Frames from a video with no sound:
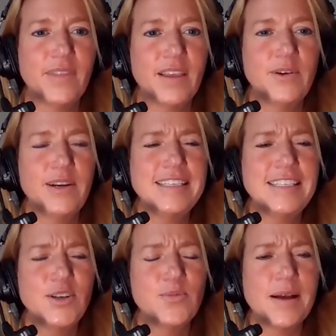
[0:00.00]
What
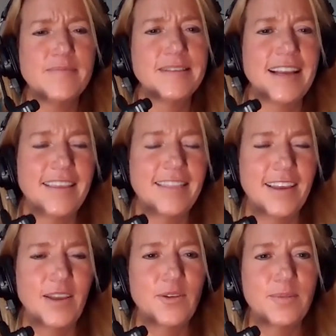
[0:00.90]
is your website
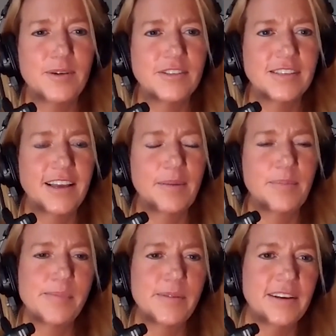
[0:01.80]
that you would most like
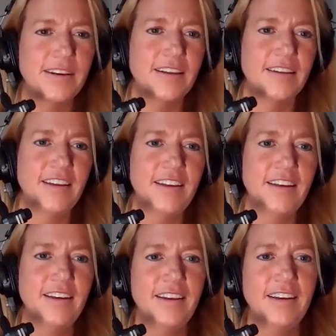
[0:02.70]
people
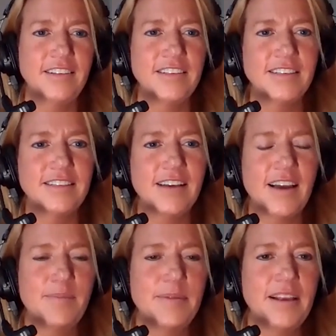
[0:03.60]
to
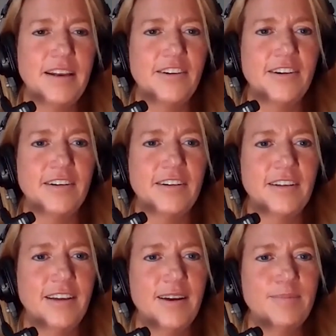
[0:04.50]
type in or
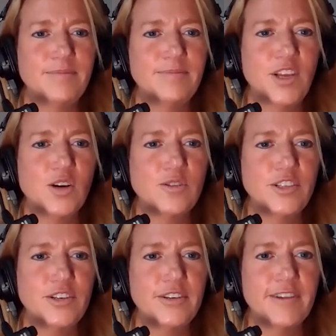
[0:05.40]
go
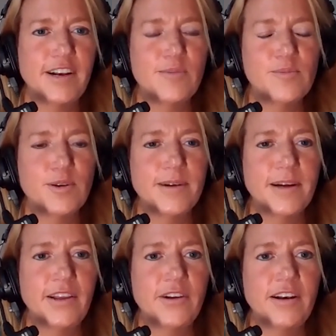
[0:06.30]
to find out more
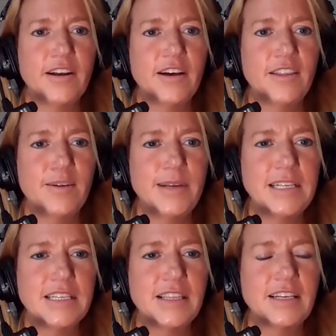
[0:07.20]
about you and all the
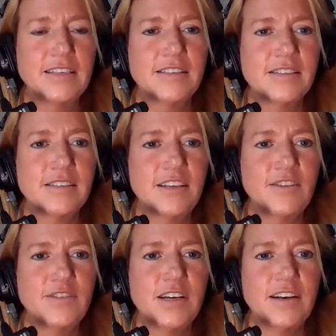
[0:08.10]
amazing things that
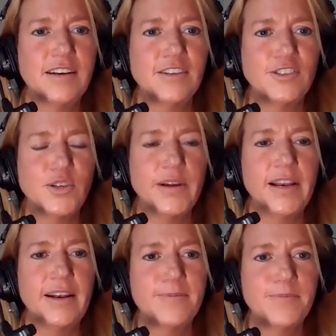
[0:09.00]
you've done and are doing?